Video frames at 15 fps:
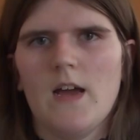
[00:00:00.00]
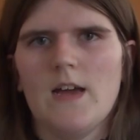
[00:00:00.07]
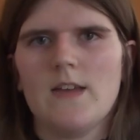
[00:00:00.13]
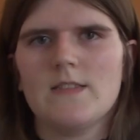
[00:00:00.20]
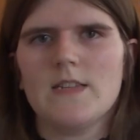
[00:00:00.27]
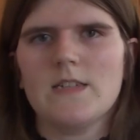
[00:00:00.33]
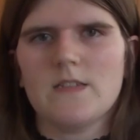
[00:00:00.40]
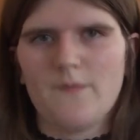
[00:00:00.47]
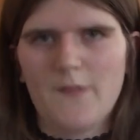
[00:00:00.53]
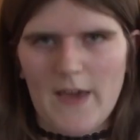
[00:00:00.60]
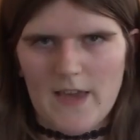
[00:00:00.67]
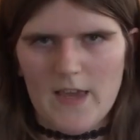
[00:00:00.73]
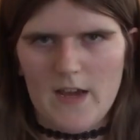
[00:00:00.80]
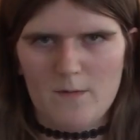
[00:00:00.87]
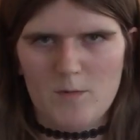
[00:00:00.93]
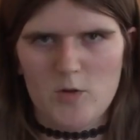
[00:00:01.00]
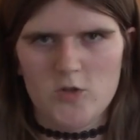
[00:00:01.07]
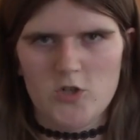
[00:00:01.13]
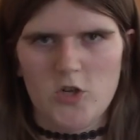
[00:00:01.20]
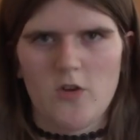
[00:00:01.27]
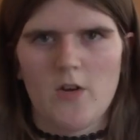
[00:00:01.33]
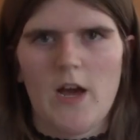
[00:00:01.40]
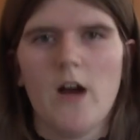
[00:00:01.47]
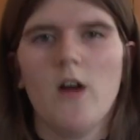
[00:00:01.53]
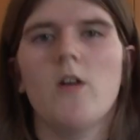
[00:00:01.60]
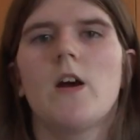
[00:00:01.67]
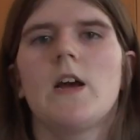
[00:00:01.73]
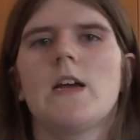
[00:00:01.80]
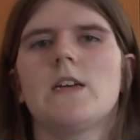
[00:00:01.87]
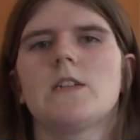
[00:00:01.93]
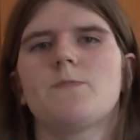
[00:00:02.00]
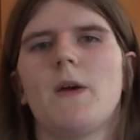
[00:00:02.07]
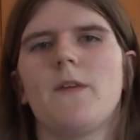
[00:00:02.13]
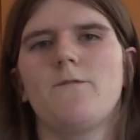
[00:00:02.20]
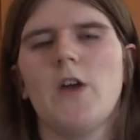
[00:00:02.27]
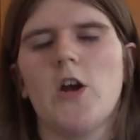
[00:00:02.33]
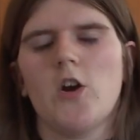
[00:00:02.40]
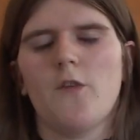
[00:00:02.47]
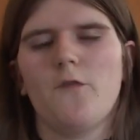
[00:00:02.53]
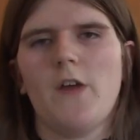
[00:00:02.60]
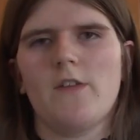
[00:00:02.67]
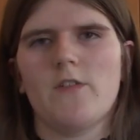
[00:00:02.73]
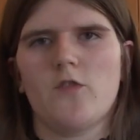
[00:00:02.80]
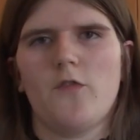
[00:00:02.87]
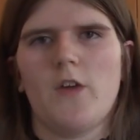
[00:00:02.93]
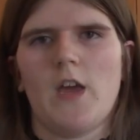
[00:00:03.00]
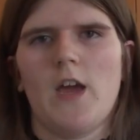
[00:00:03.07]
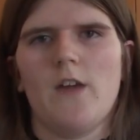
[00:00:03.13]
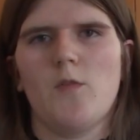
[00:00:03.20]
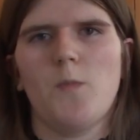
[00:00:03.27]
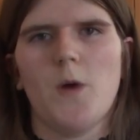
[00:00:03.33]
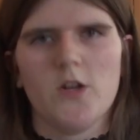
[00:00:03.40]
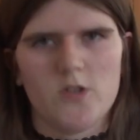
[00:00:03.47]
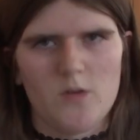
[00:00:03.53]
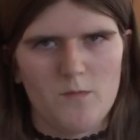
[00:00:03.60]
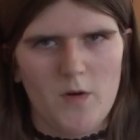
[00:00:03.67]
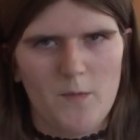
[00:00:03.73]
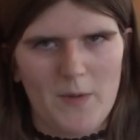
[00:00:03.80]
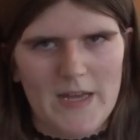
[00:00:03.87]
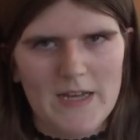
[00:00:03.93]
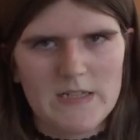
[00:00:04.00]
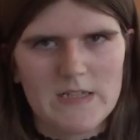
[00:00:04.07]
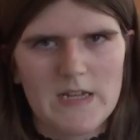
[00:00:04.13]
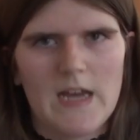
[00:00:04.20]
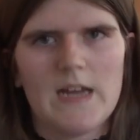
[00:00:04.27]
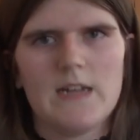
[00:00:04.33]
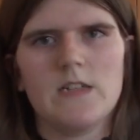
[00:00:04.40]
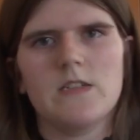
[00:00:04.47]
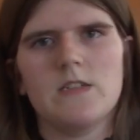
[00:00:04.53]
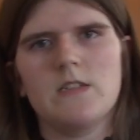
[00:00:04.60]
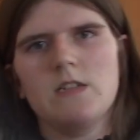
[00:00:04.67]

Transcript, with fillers: And this thing I'm going to show you now it's my very favorite thing I ever bought on Bonprix. And it's